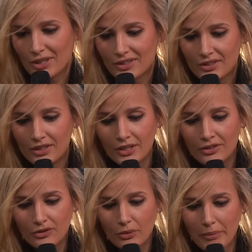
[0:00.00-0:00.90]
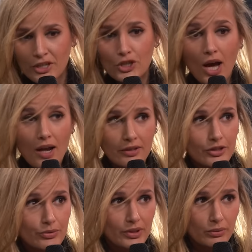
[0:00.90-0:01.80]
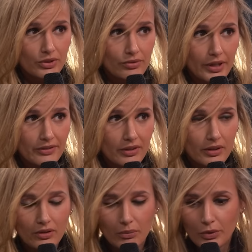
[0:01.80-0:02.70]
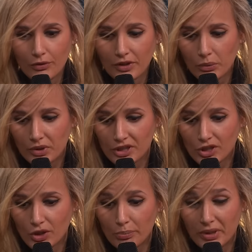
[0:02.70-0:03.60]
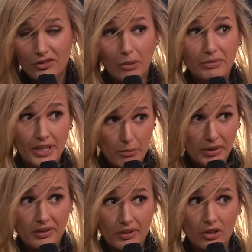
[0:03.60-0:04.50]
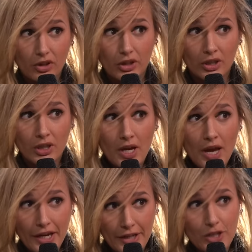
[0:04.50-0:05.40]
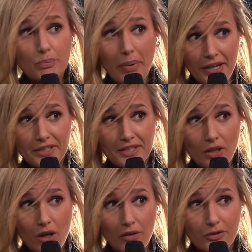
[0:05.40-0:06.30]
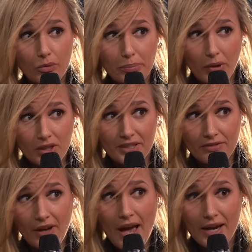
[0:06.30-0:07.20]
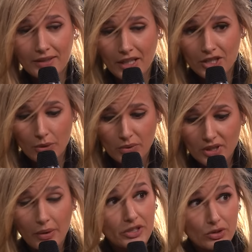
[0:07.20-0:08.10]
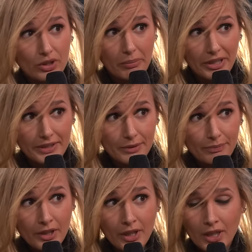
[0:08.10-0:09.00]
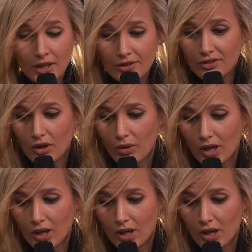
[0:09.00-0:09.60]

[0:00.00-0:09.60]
but indeed, the main challenge when I was writing the movie was to build up the empathy on her in spite of the repulsive act that she was going to commit. So